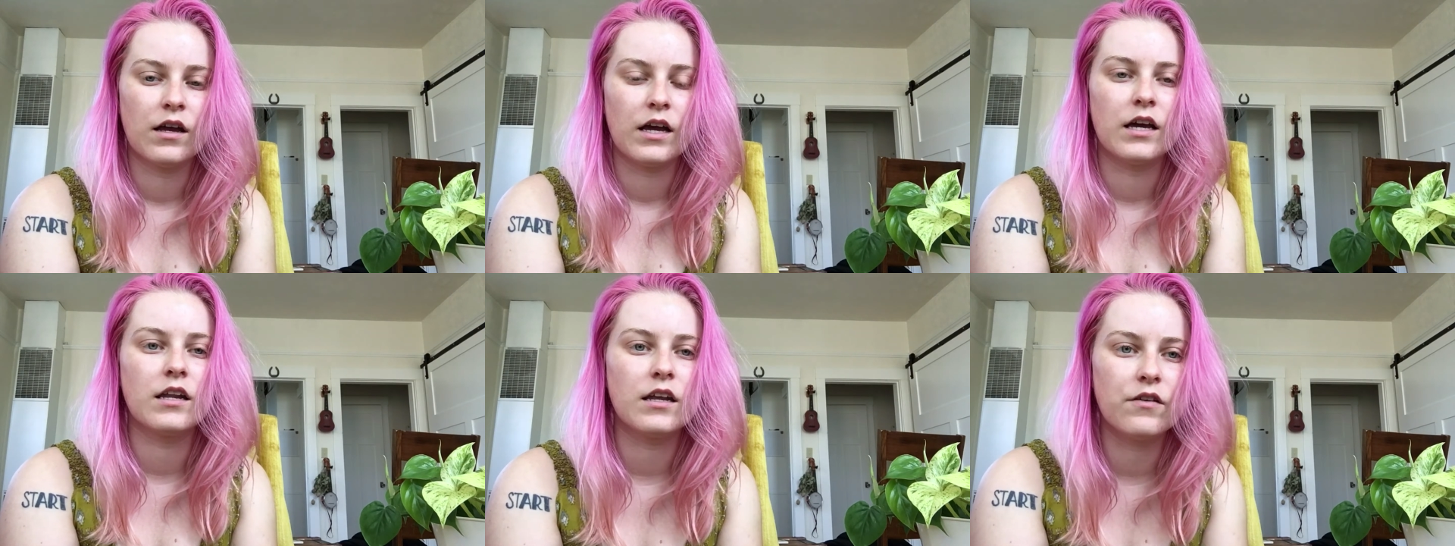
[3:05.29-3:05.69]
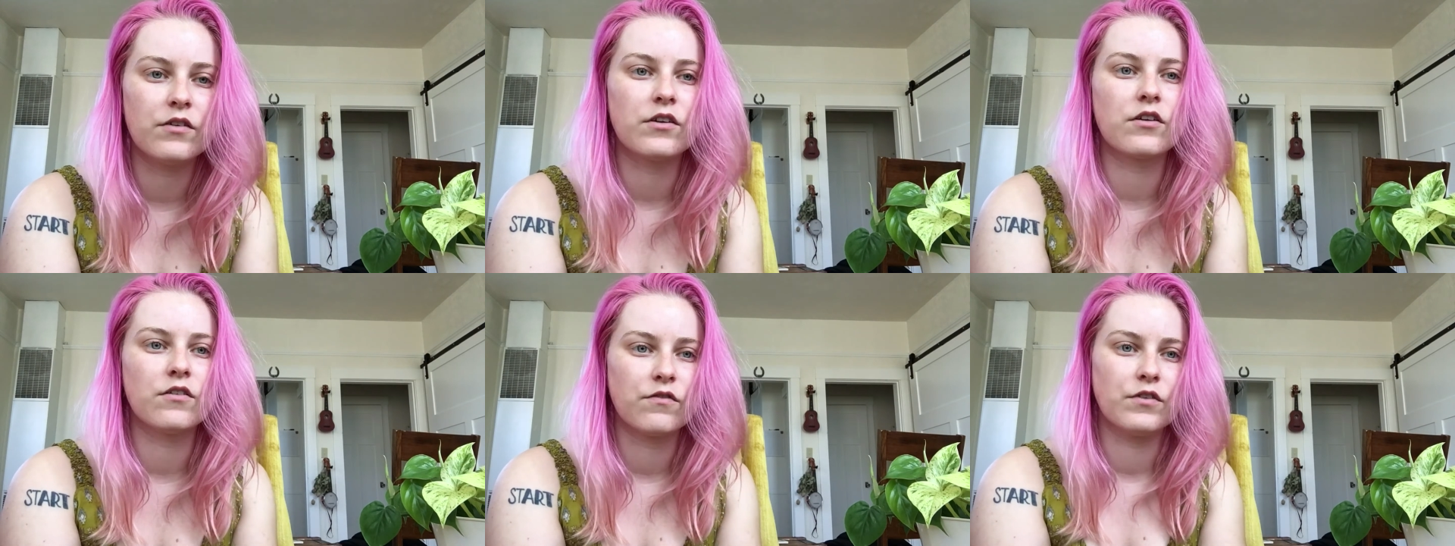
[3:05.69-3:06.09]
It
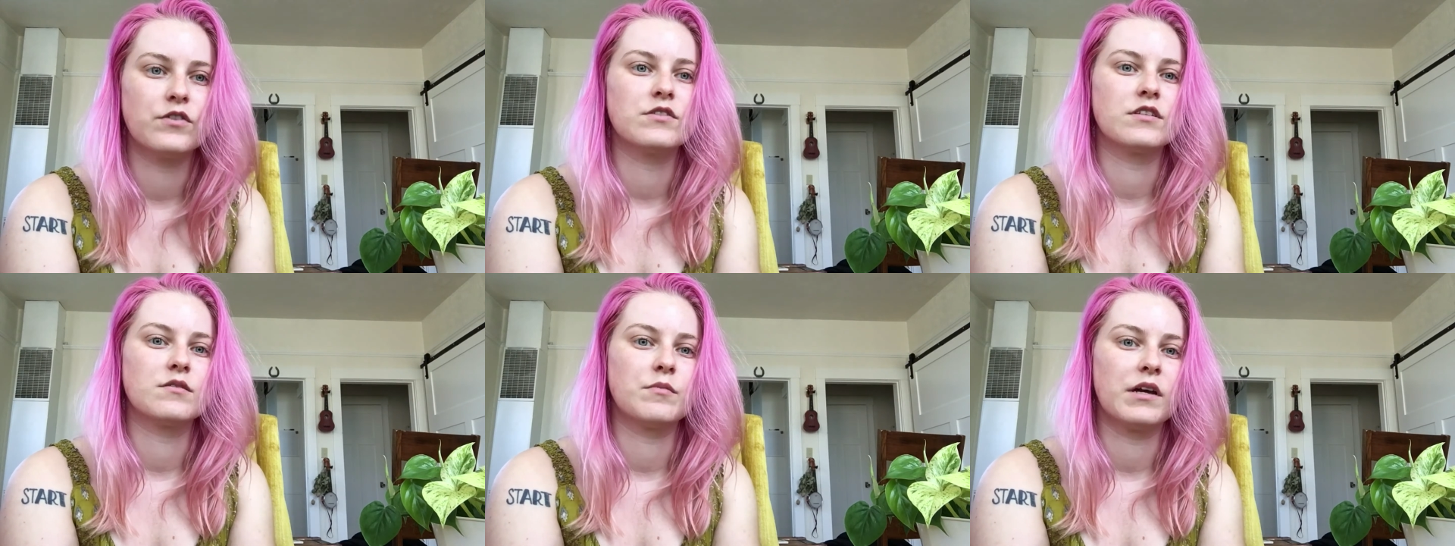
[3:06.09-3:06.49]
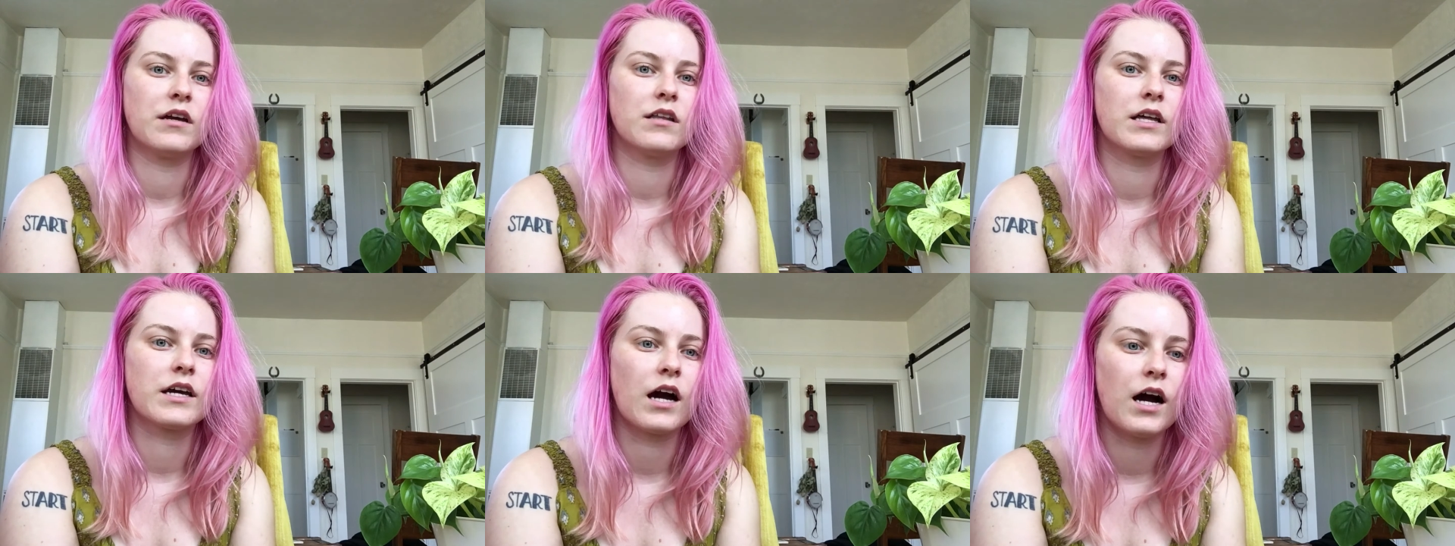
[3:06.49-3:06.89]
even confuses me.
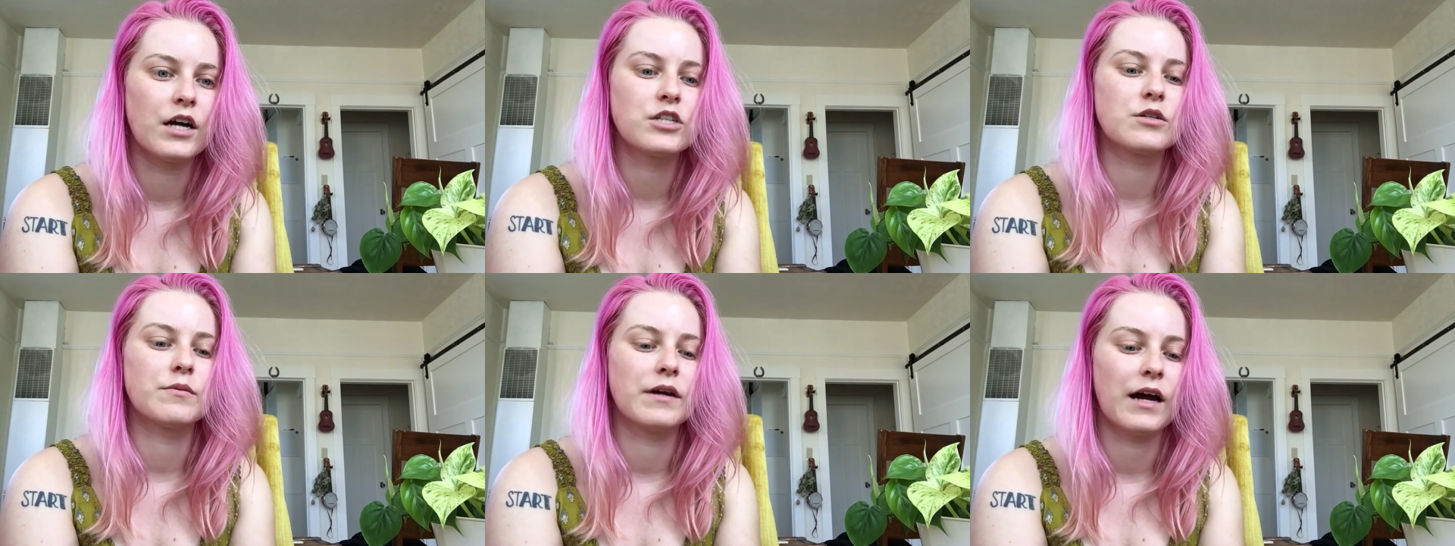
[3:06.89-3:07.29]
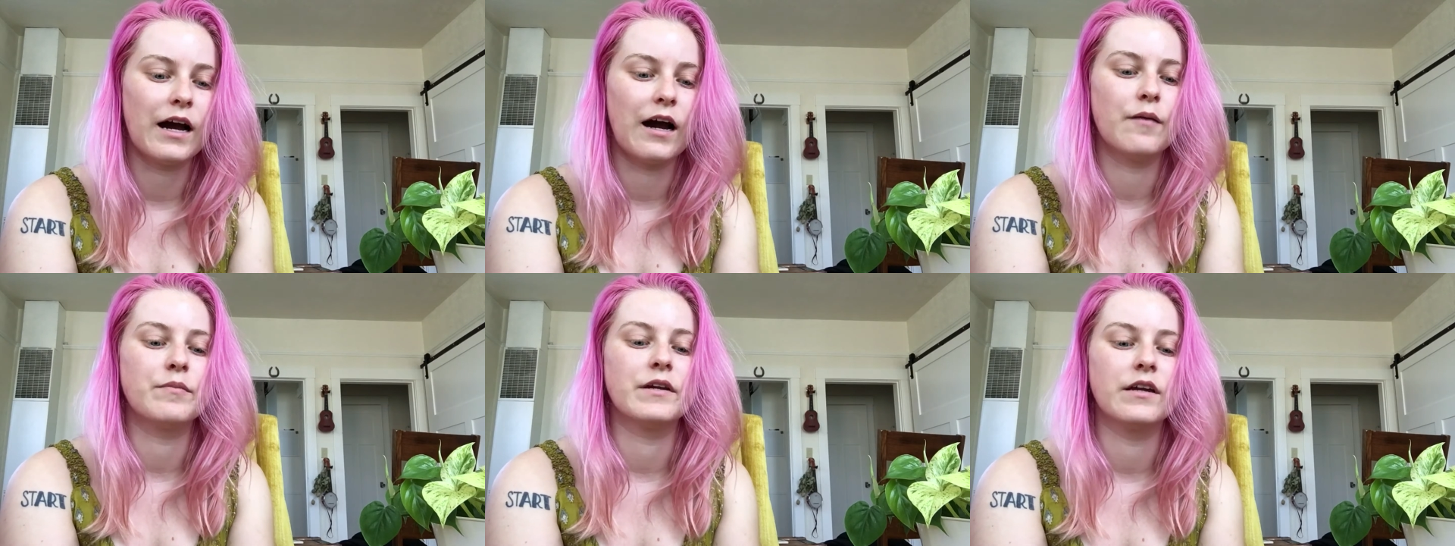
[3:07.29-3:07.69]
I should be
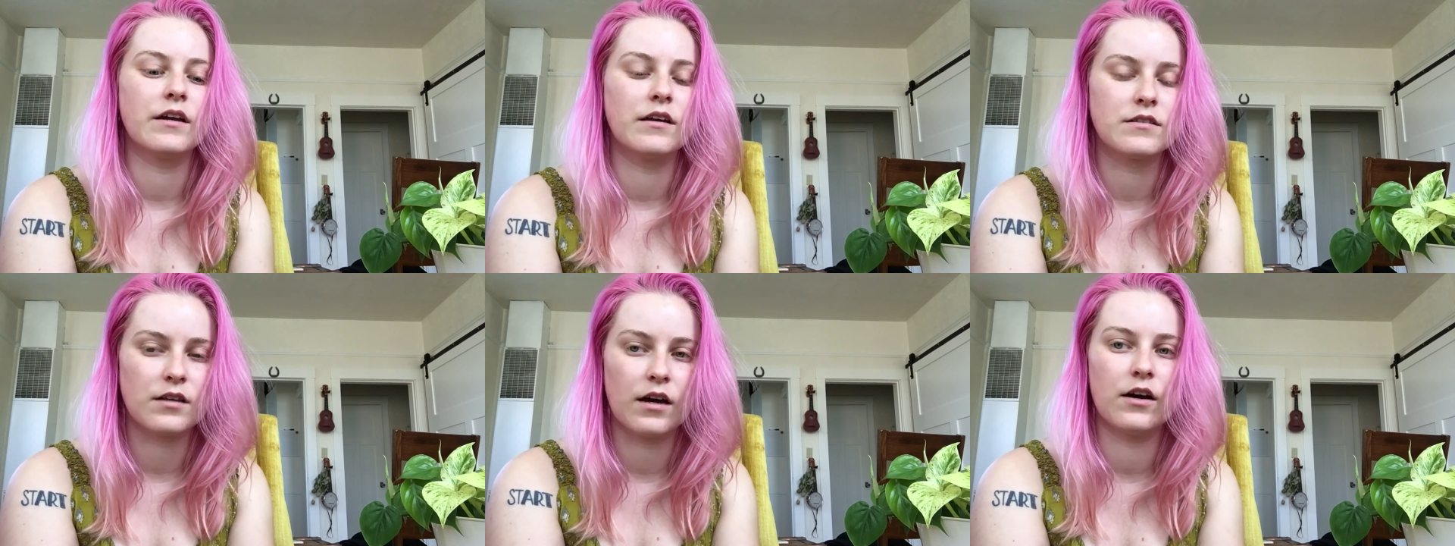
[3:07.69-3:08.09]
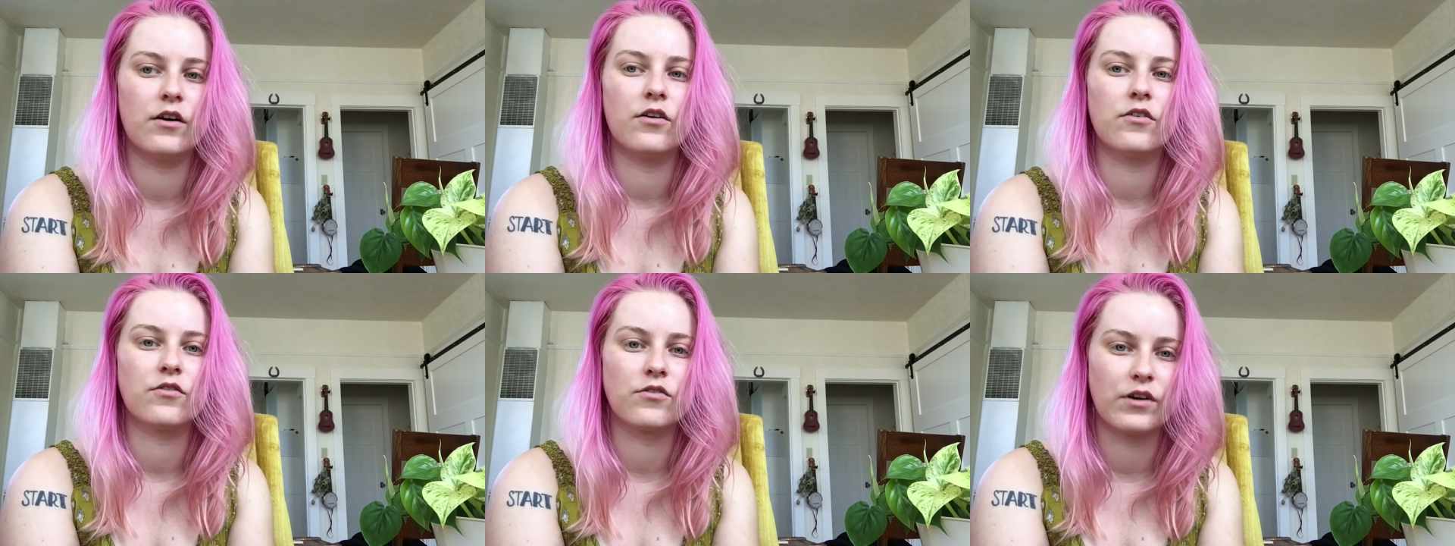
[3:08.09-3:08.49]
happy as
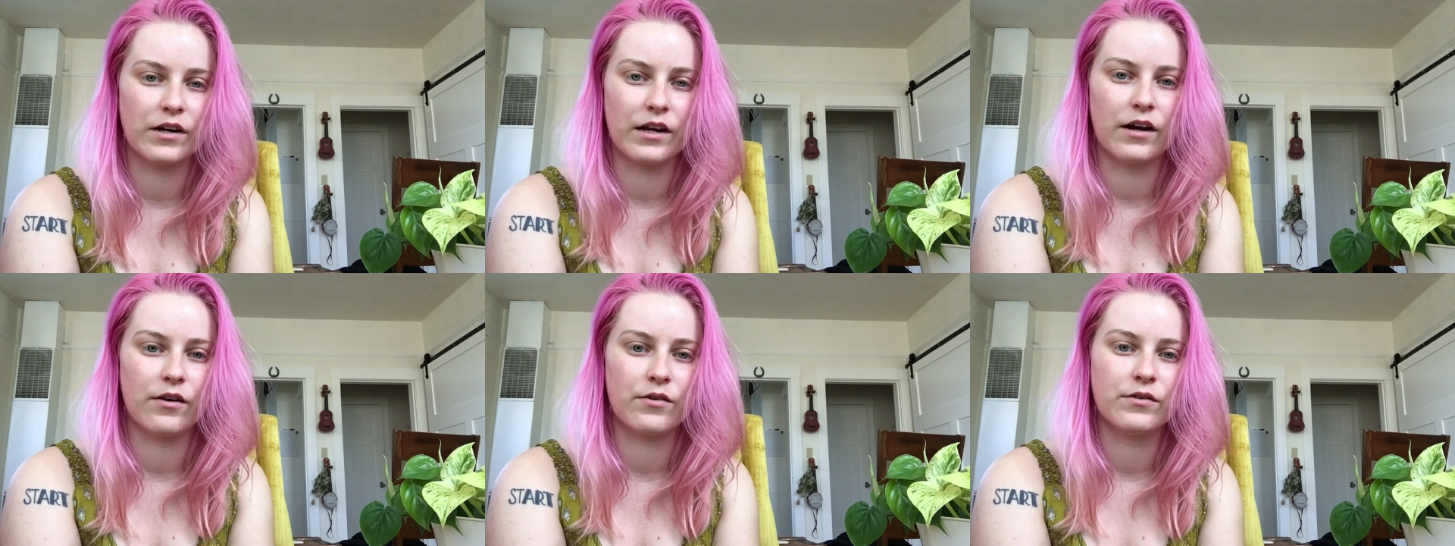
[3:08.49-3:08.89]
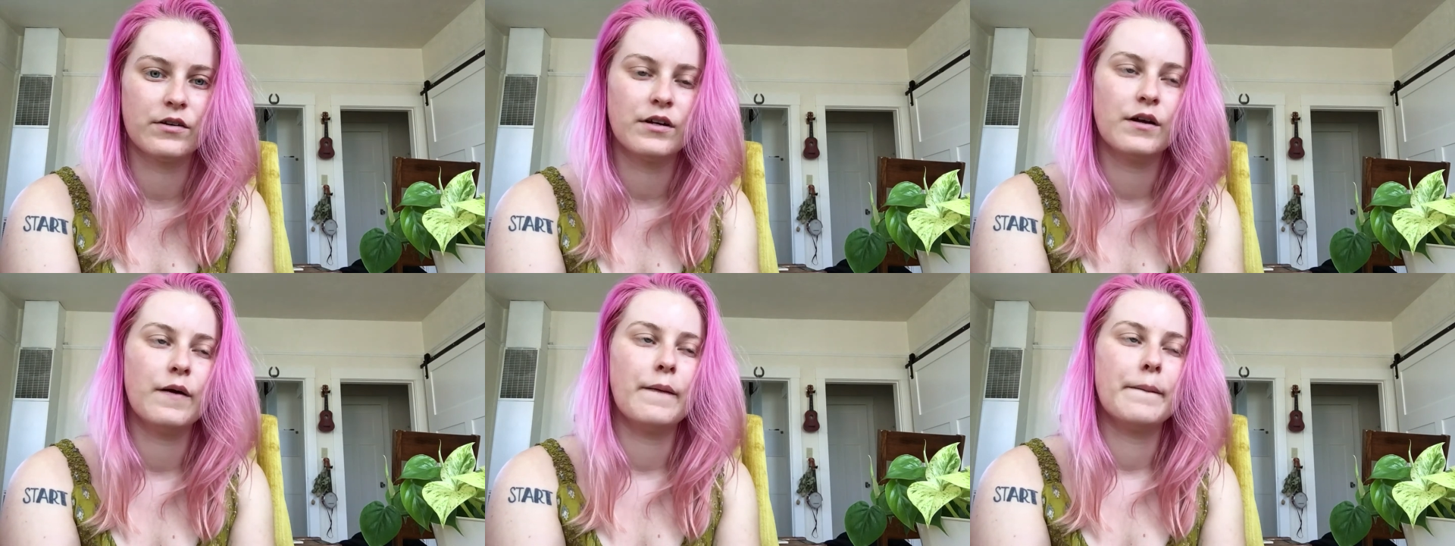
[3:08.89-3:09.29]
hell right now.
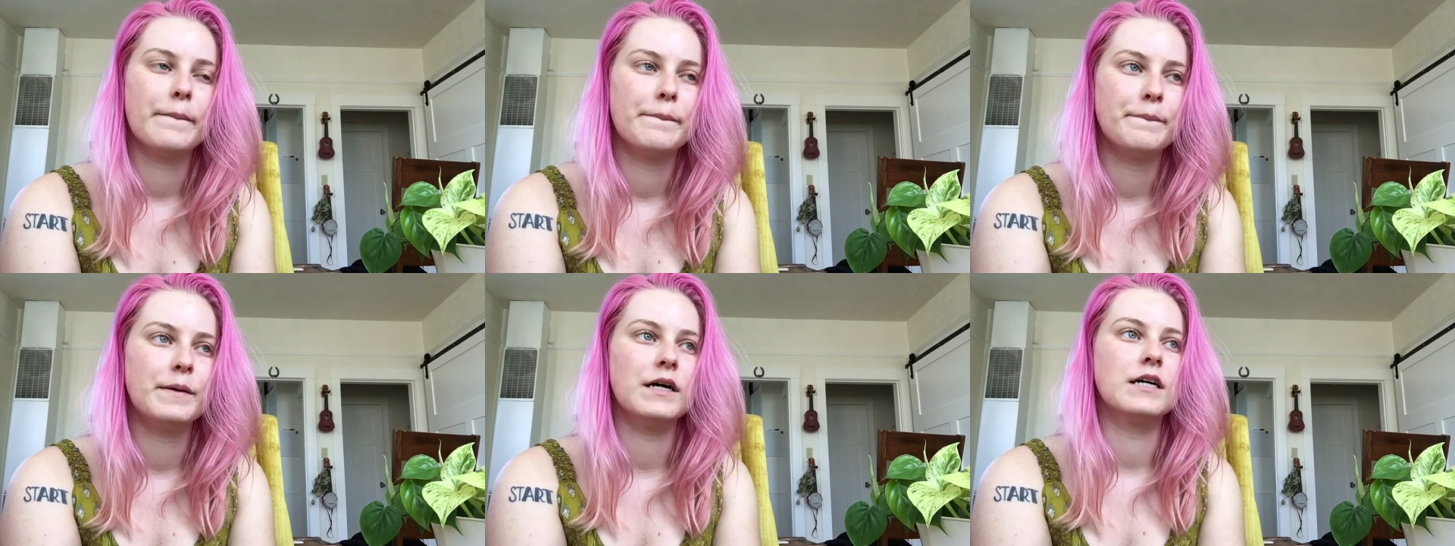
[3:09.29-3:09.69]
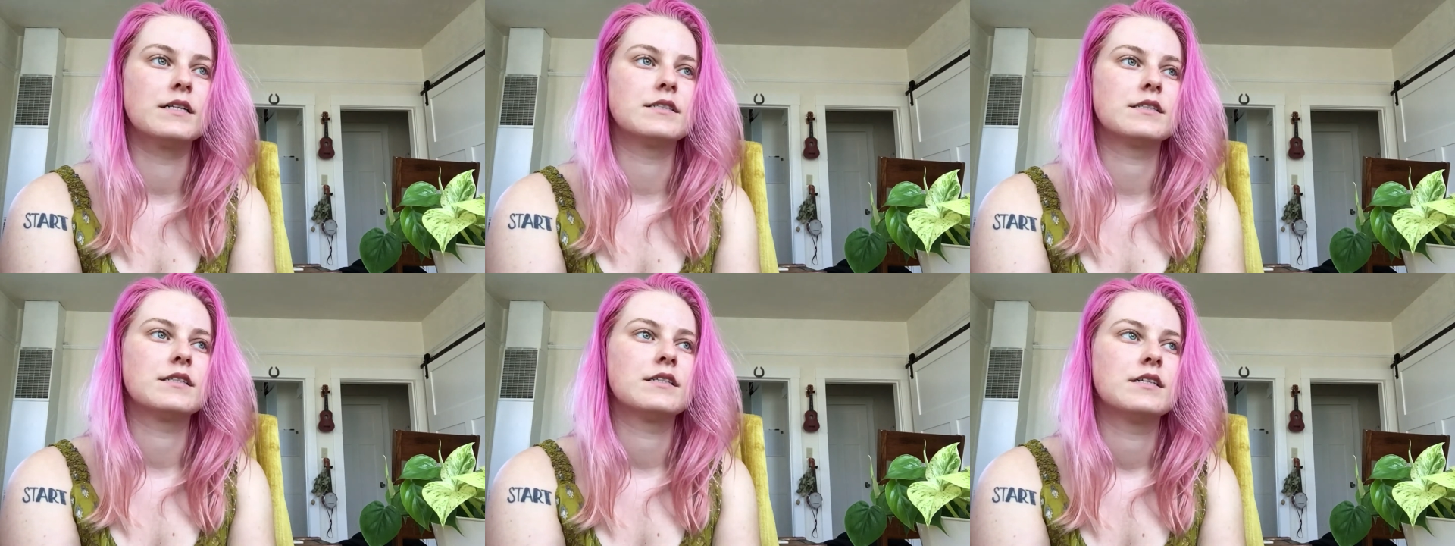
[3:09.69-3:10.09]
But